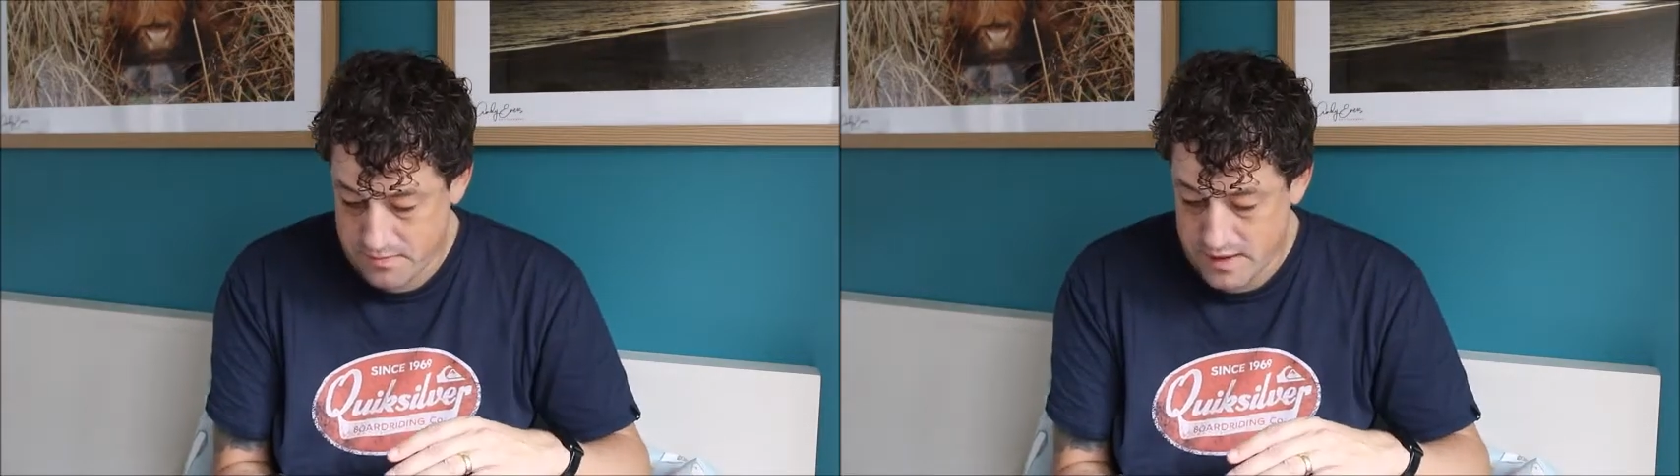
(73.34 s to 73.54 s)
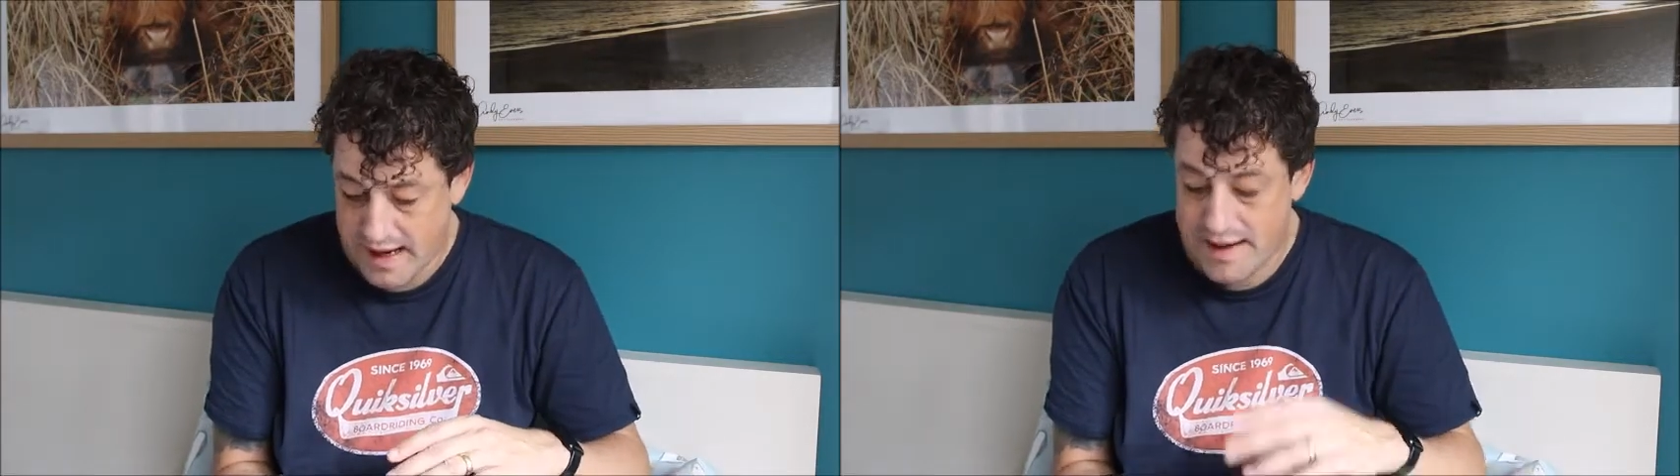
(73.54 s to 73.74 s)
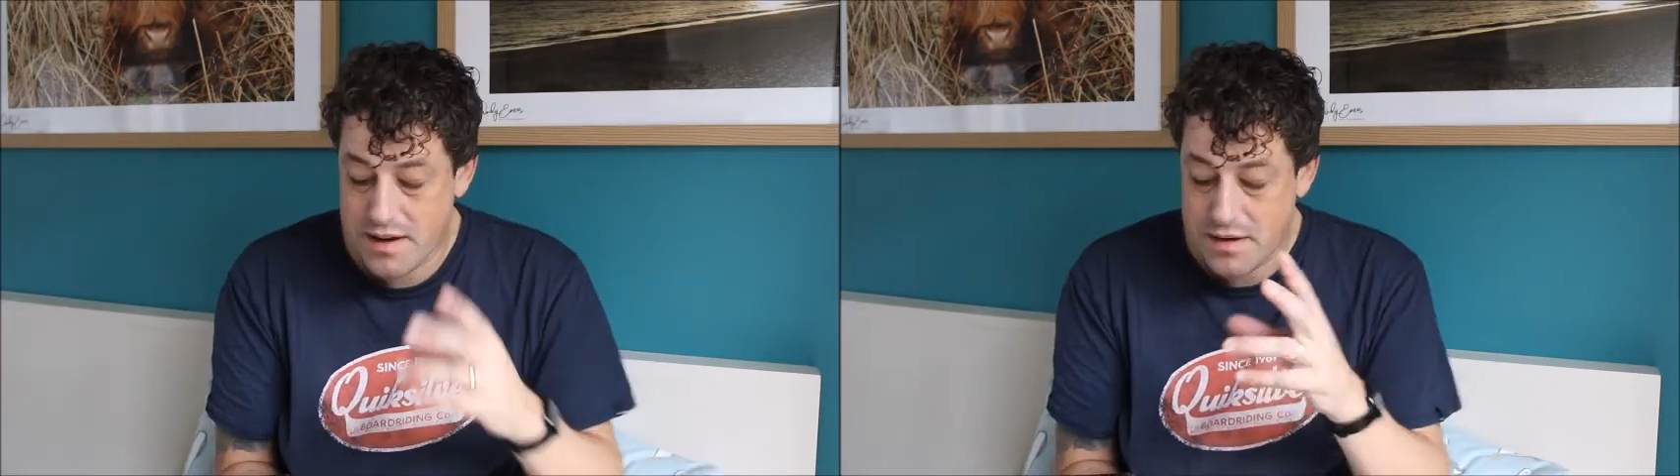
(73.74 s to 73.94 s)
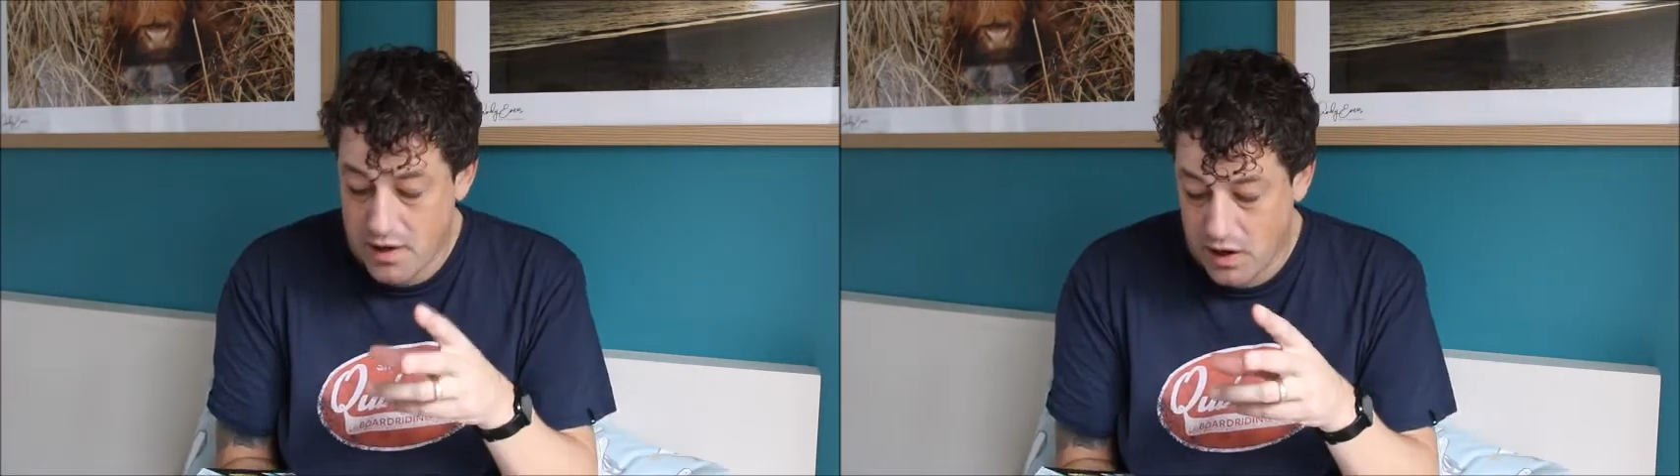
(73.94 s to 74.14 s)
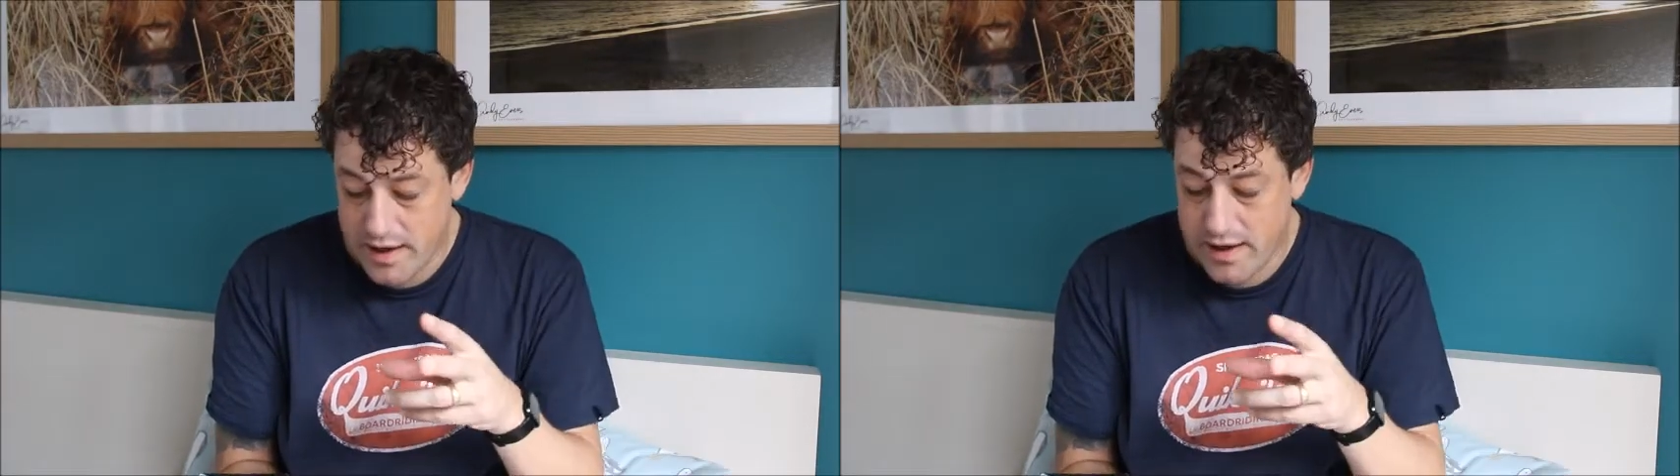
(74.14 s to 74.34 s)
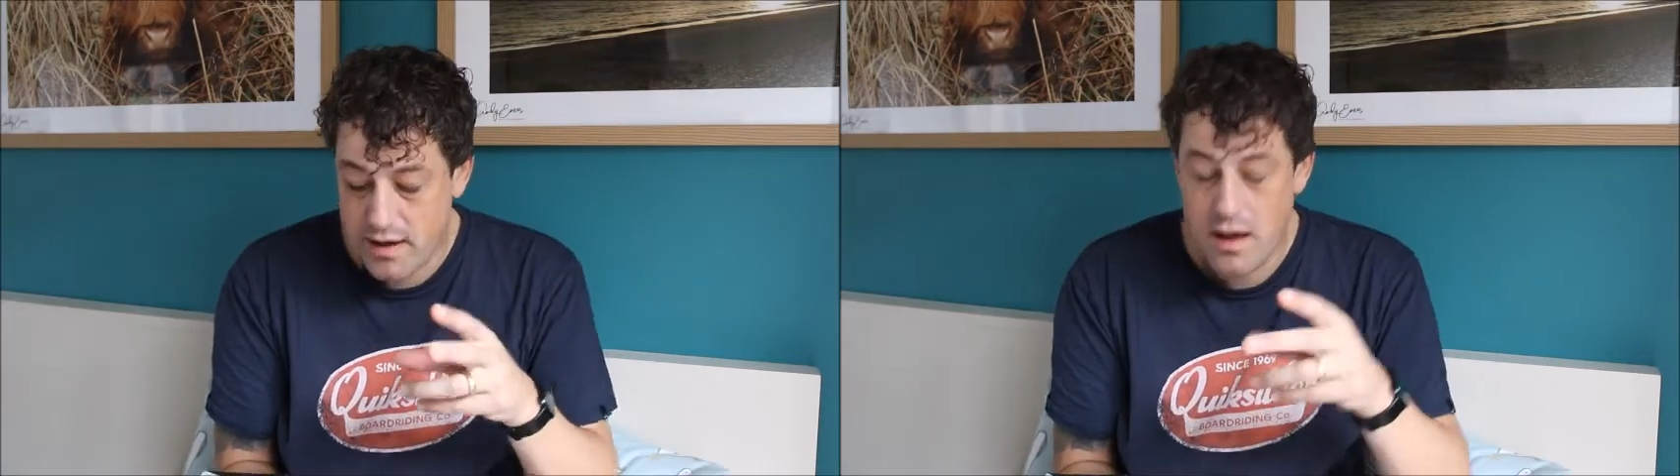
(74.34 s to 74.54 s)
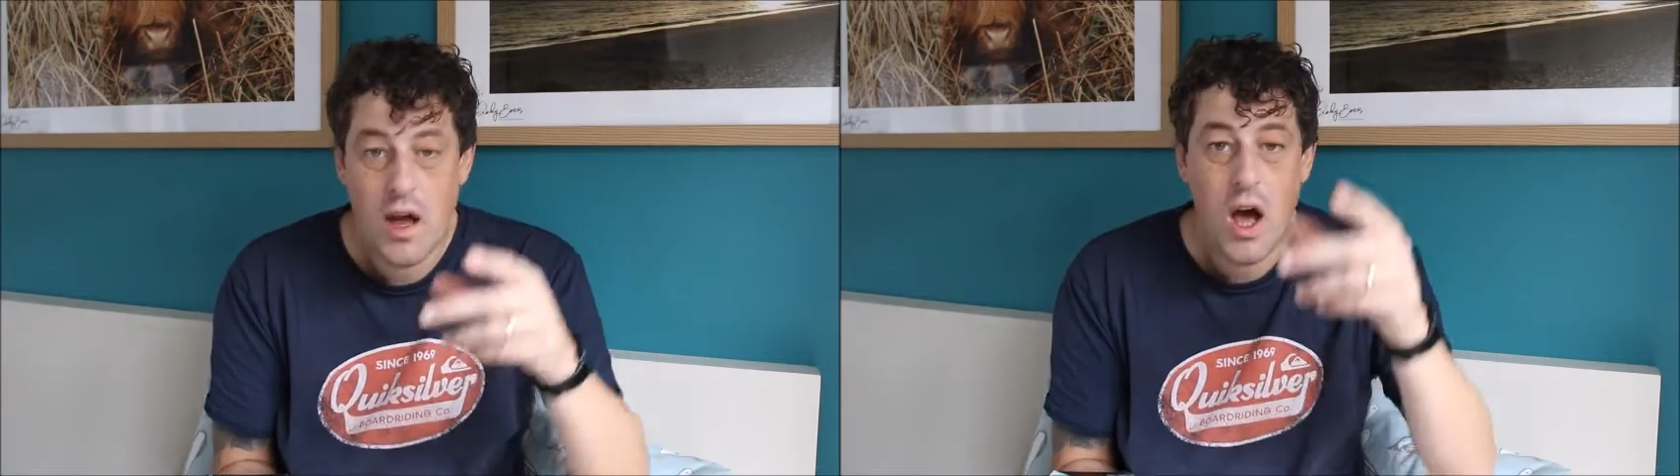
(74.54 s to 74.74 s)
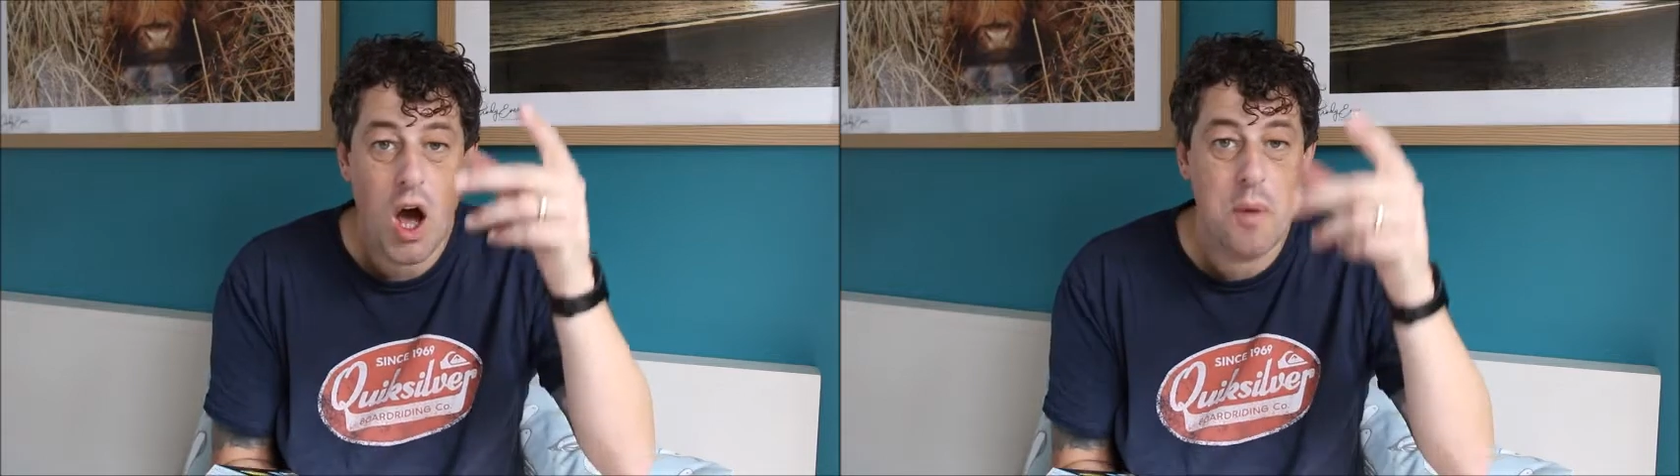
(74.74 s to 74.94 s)
and at night,
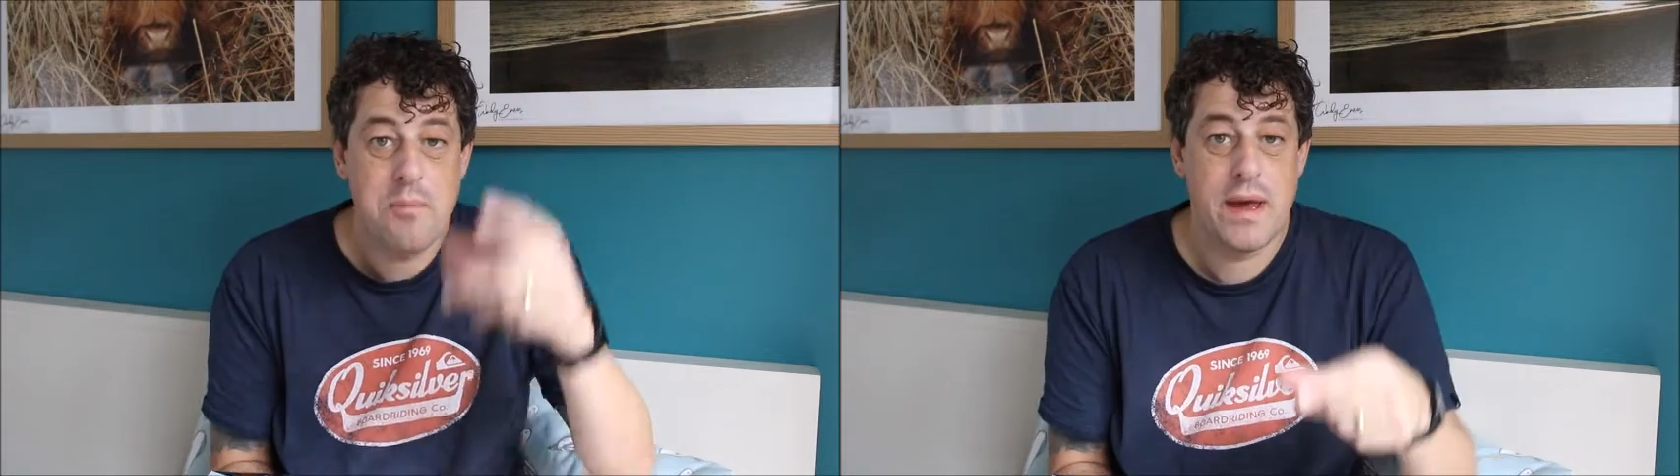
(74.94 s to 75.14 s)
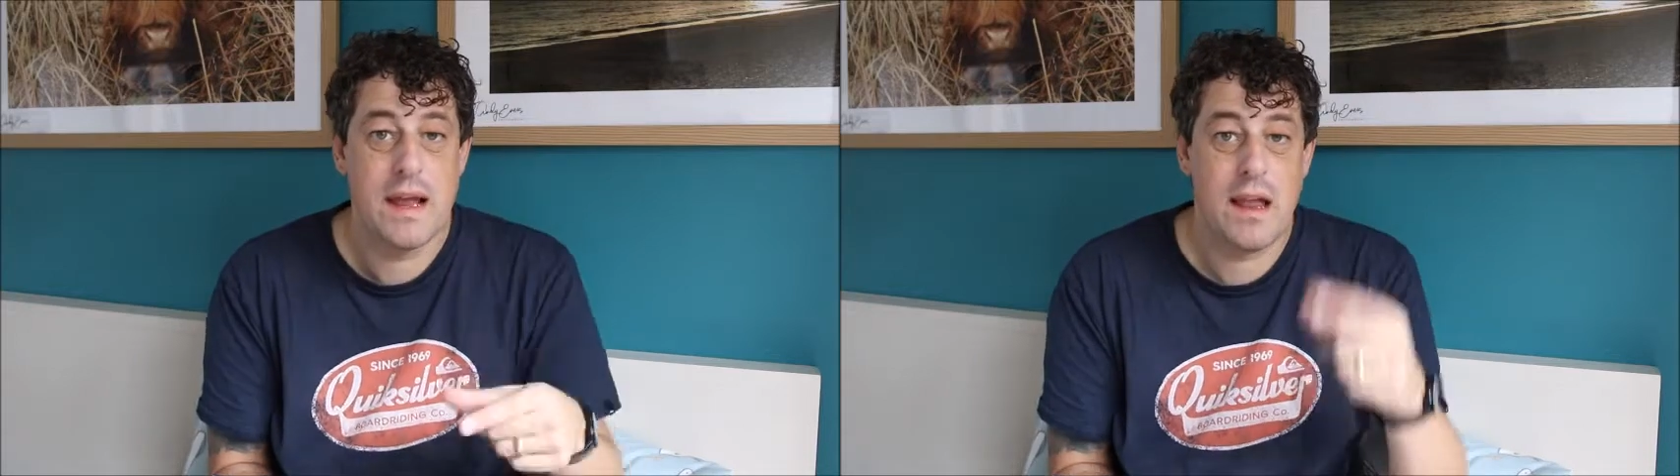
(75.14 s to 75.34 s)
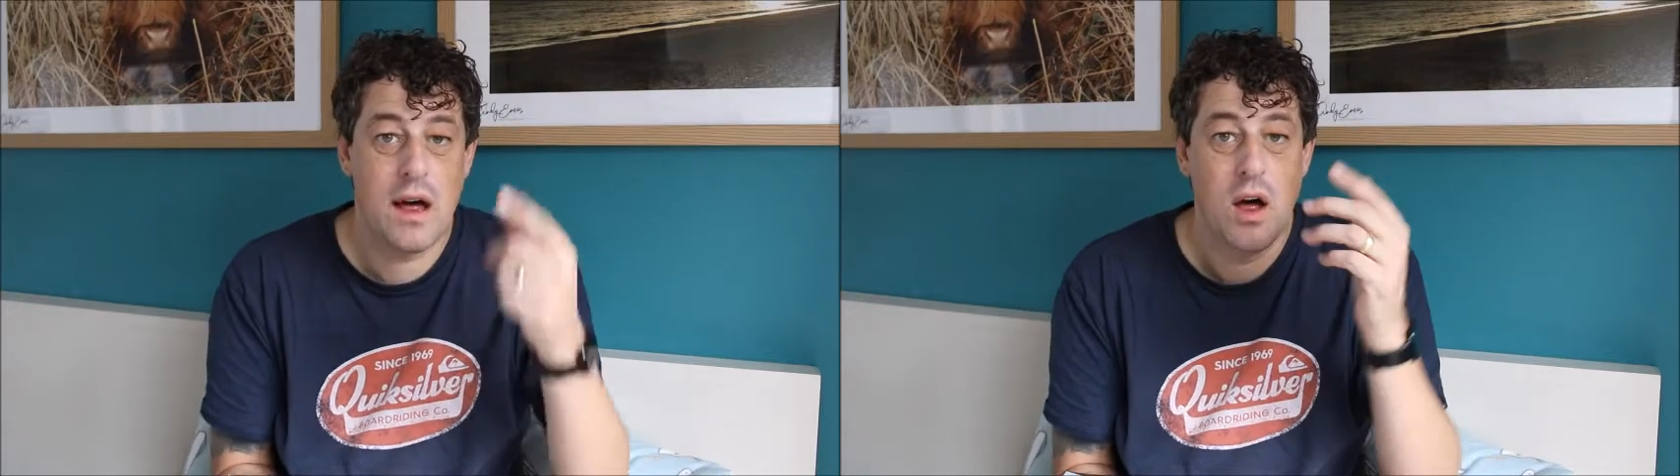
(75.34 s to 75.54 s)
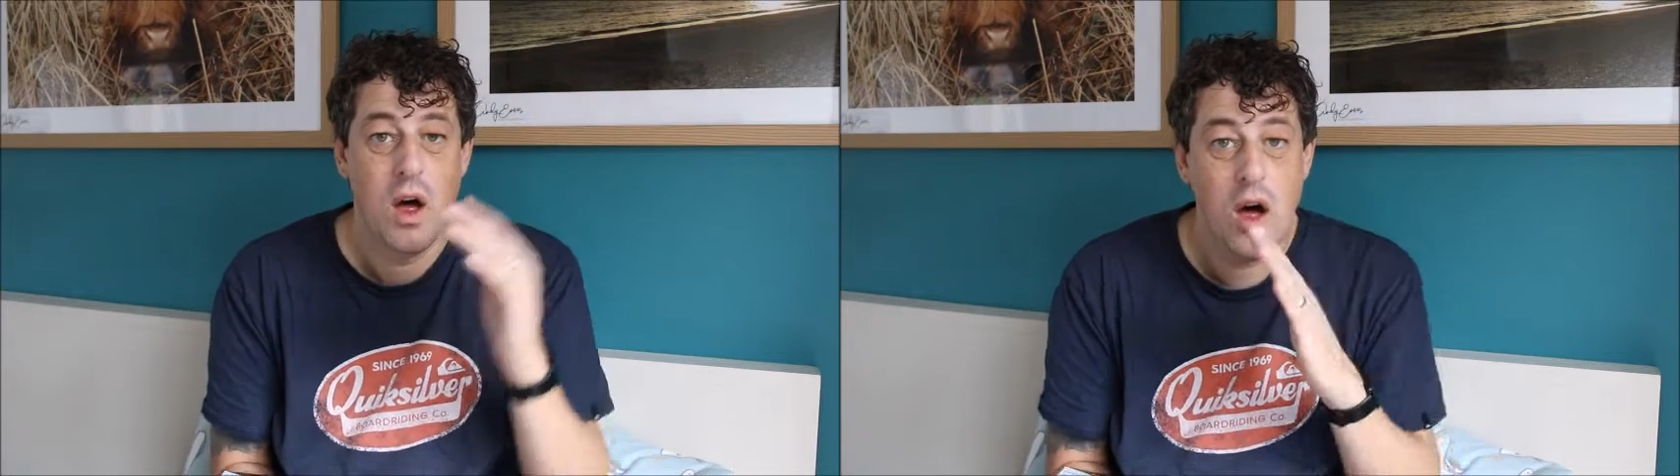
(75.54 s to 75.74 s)
a pillar